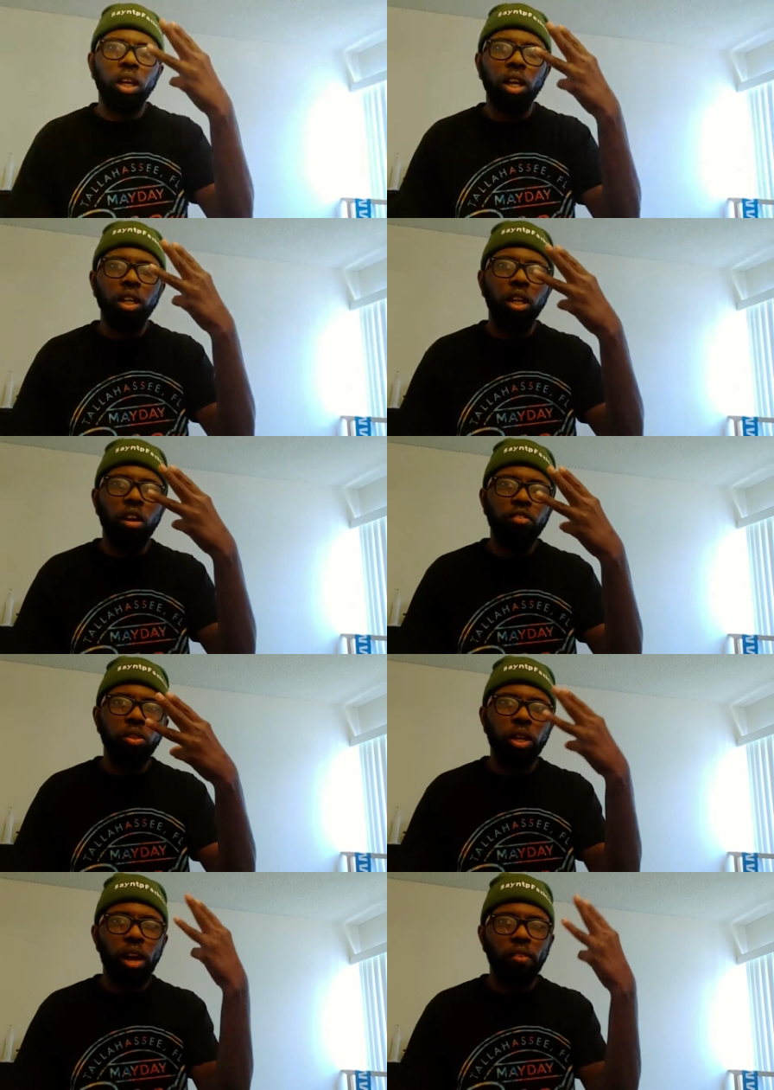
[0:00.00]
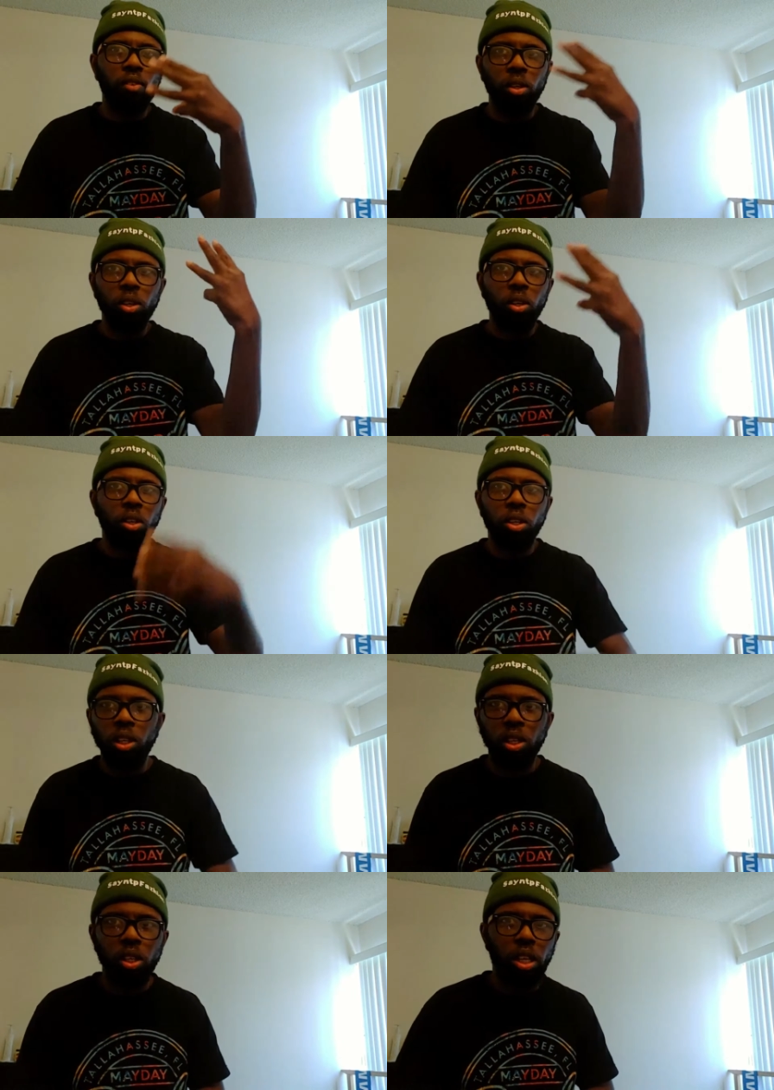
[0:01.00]
Then obviously you have the the
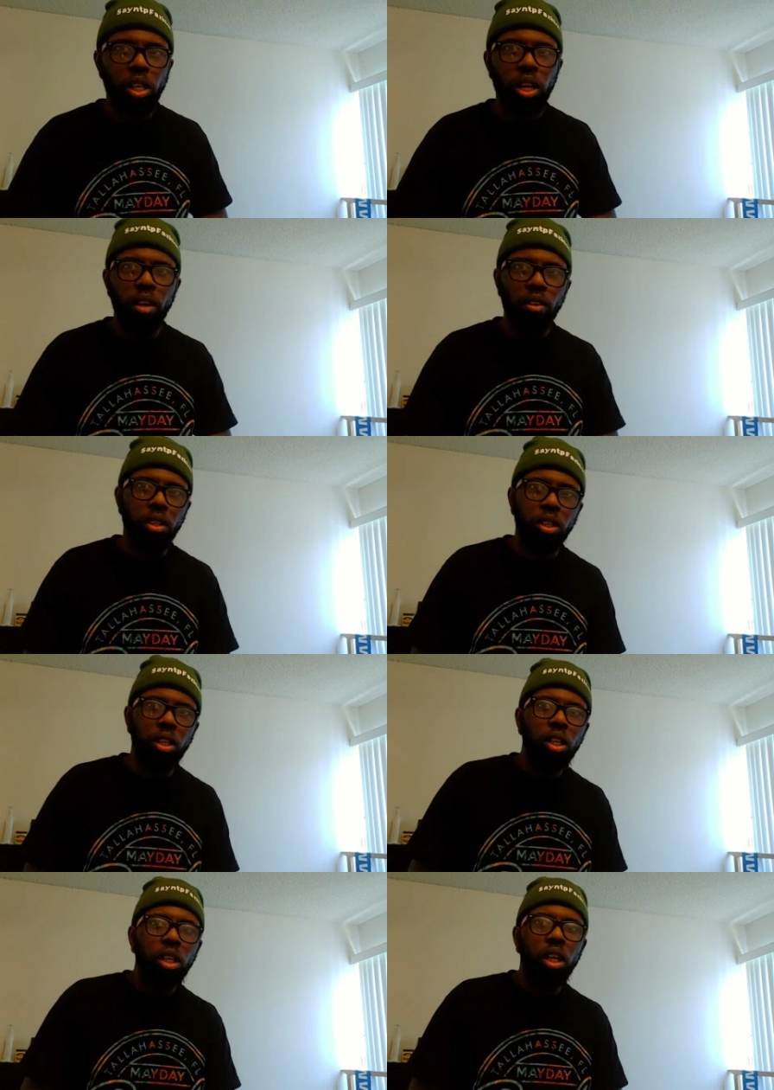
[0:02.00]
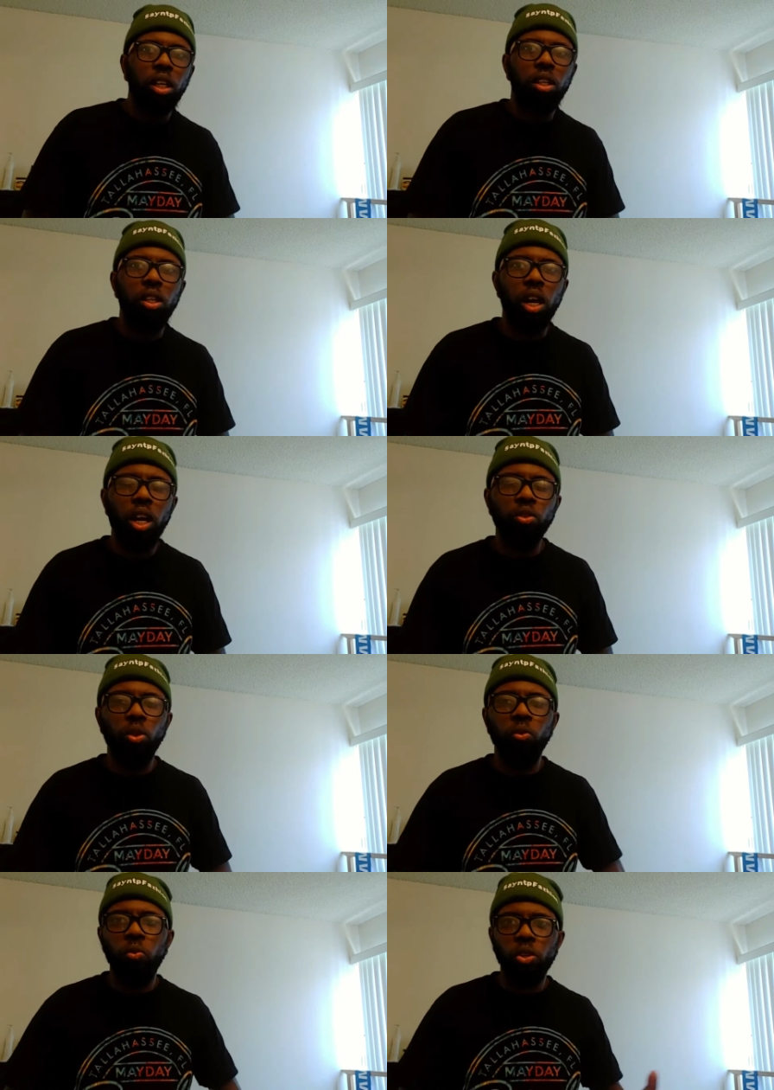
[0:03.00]
the, the, the Air
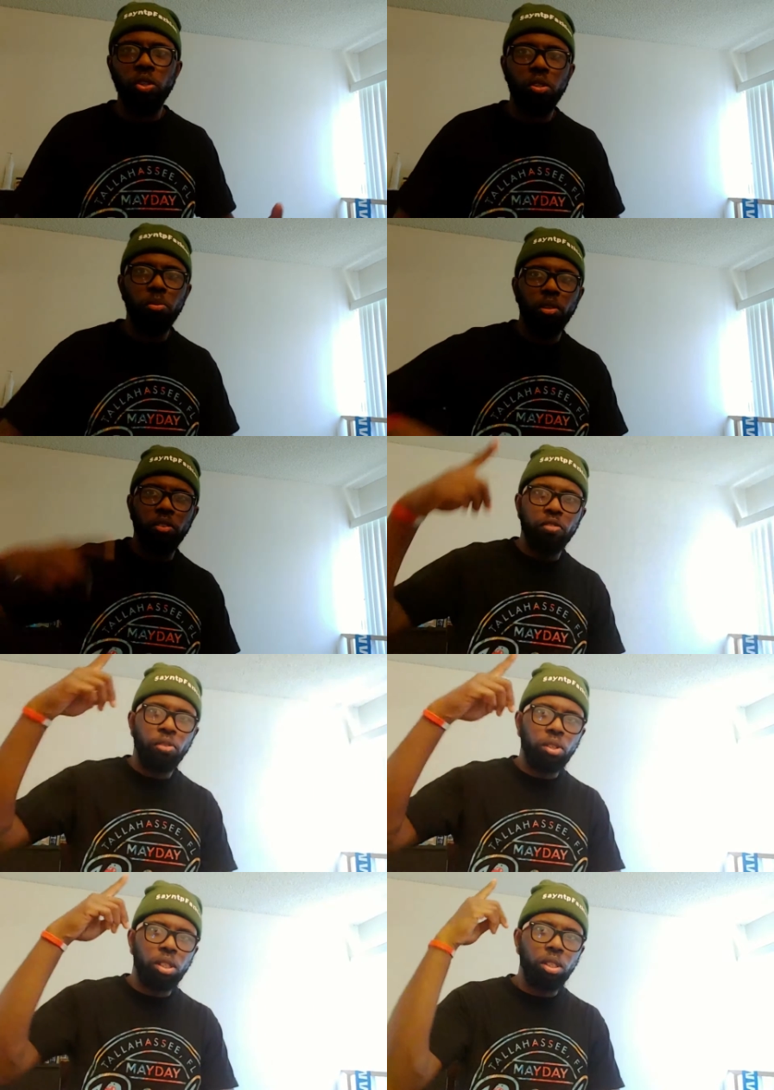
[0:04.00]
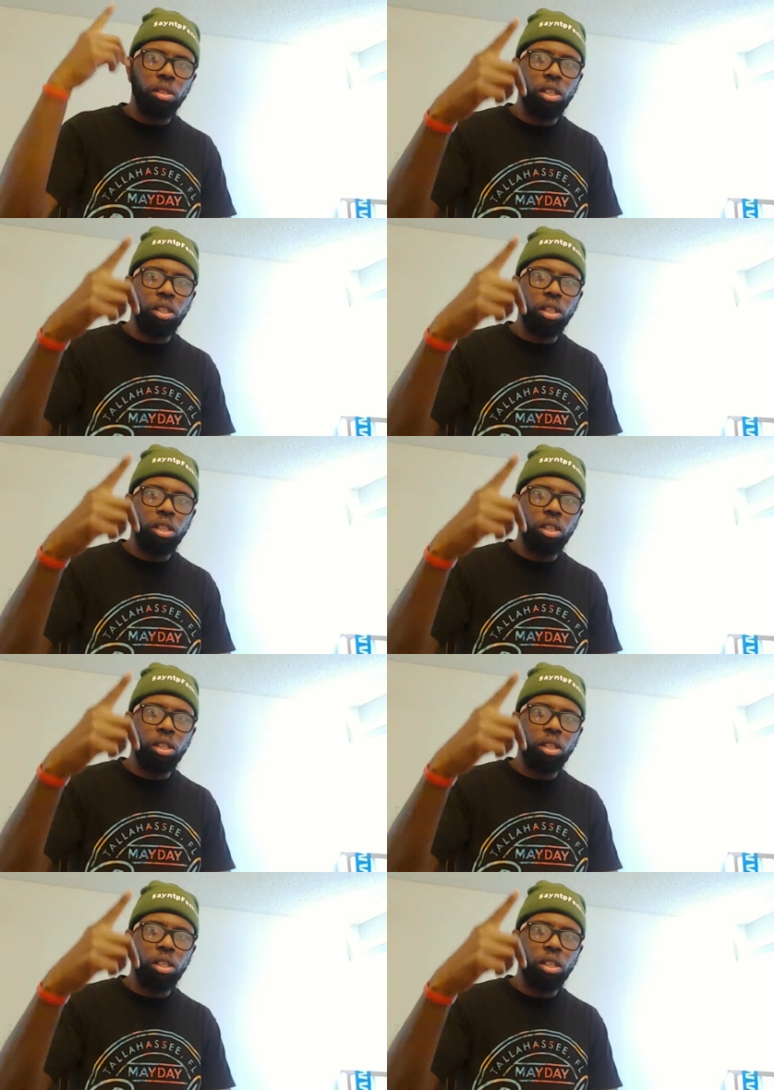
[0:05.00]
Jordan ones, but this first.